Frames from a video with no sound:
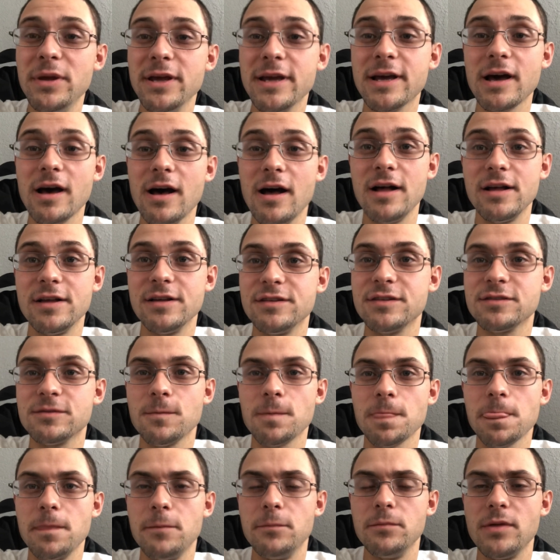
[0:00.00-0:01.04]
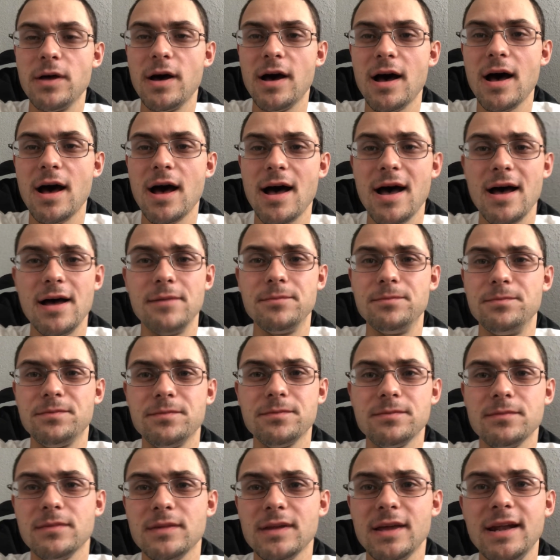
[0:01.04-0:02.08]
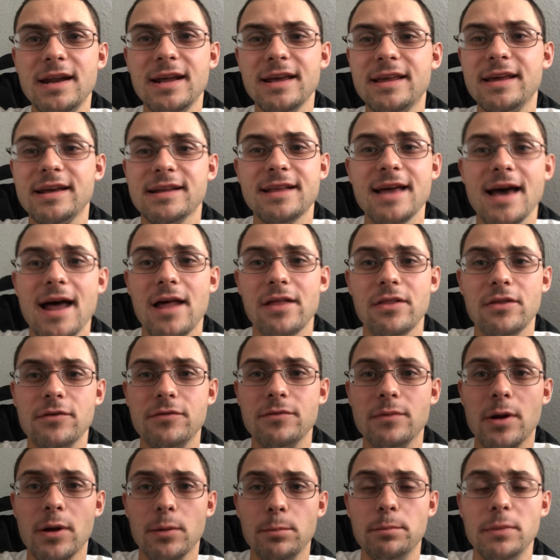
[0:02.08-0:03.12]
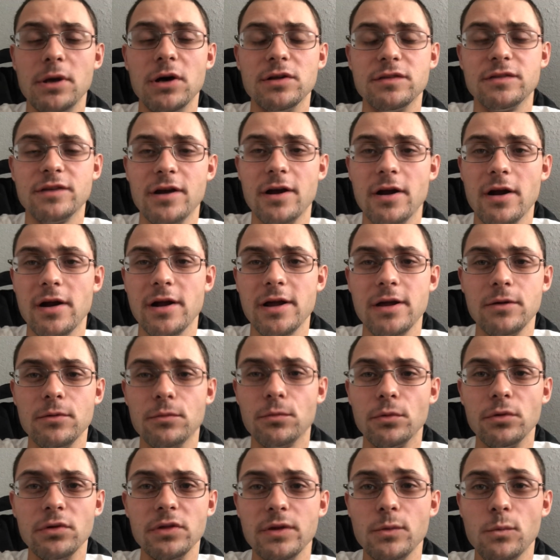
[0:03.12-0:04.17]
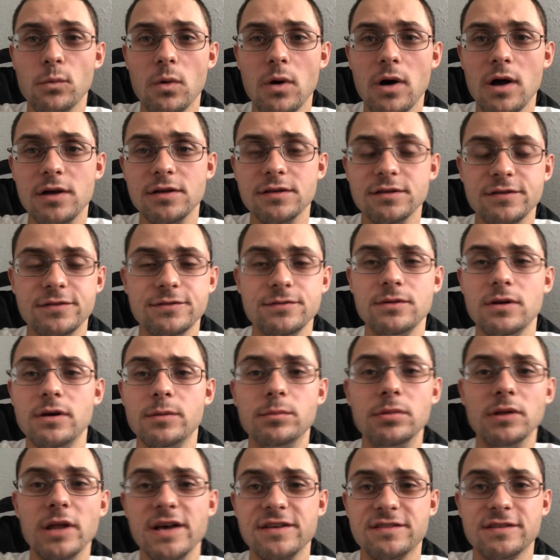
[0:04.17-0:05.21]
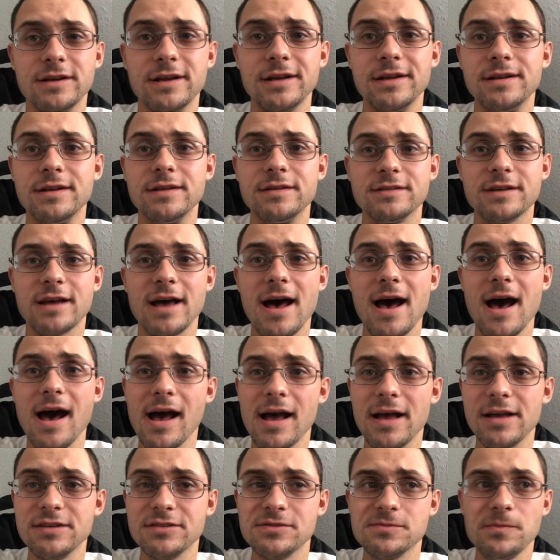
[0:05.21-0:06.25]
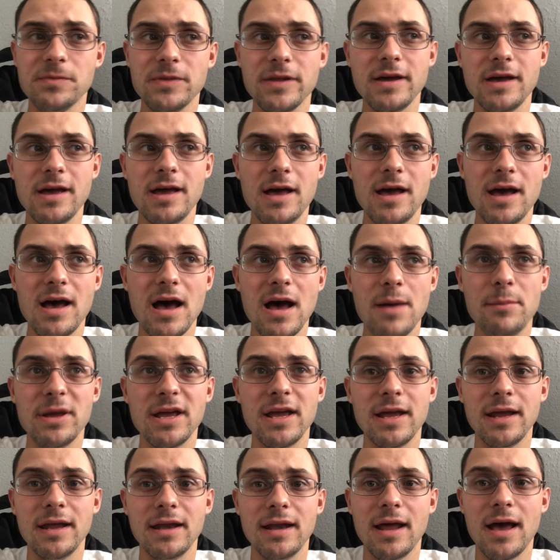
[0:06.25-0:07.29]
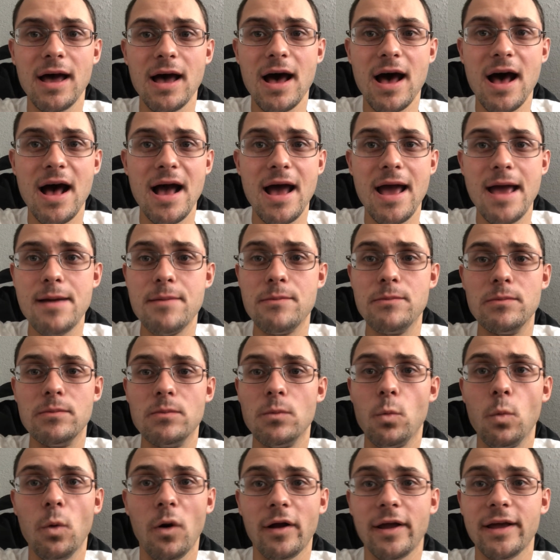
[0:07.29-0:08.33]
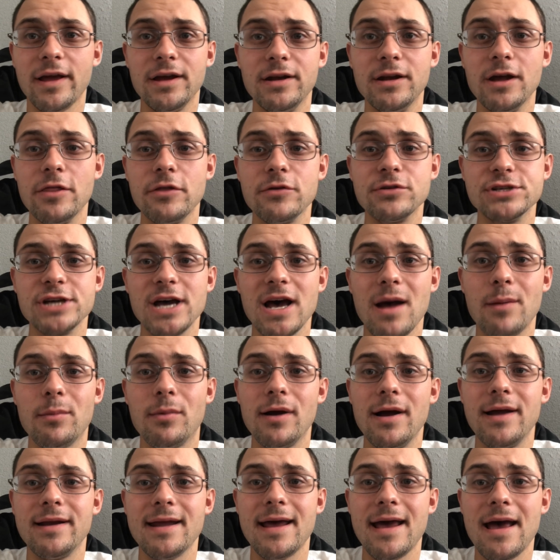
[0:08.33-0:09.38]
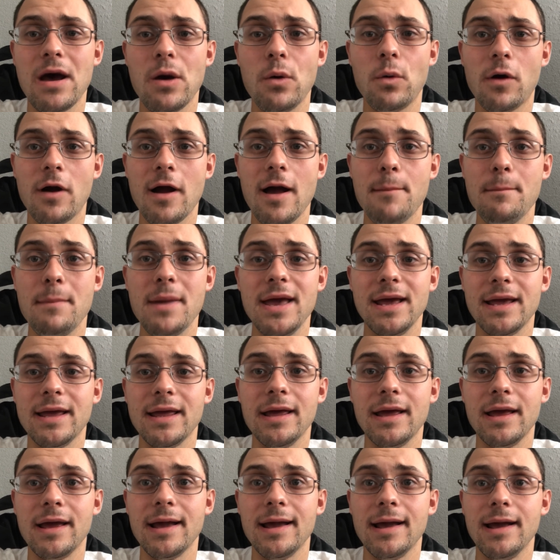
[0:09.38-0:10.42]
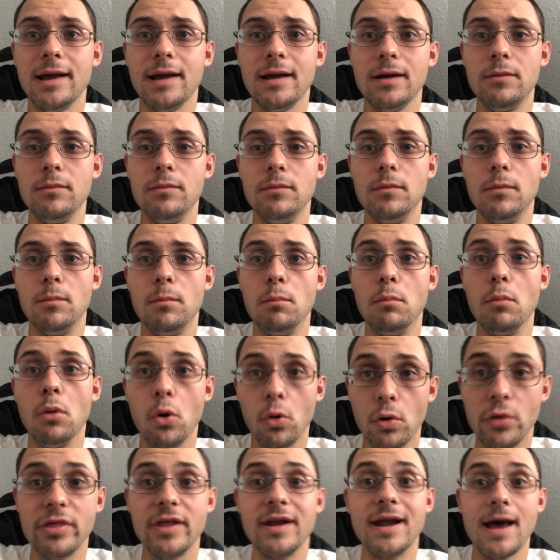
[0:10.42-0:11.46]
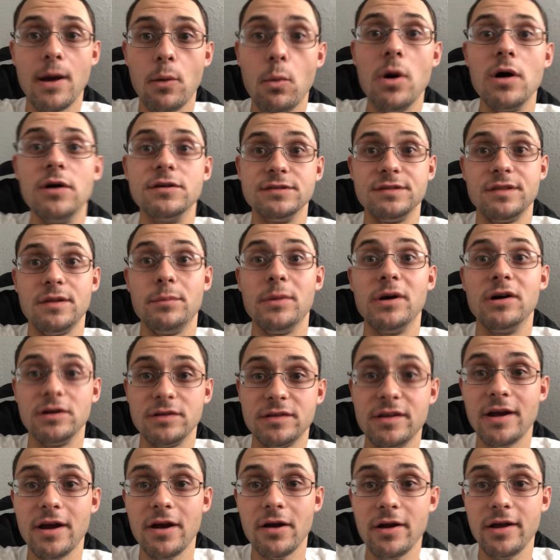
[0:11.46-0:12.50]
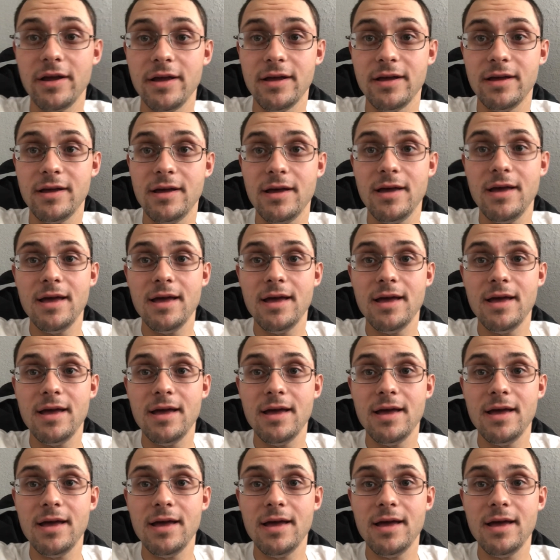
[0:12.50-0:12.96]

because uh, getting kicked out of the military really was a blessing in disguise. I mean, I'm working another job right now where I'm making more than I was in the military,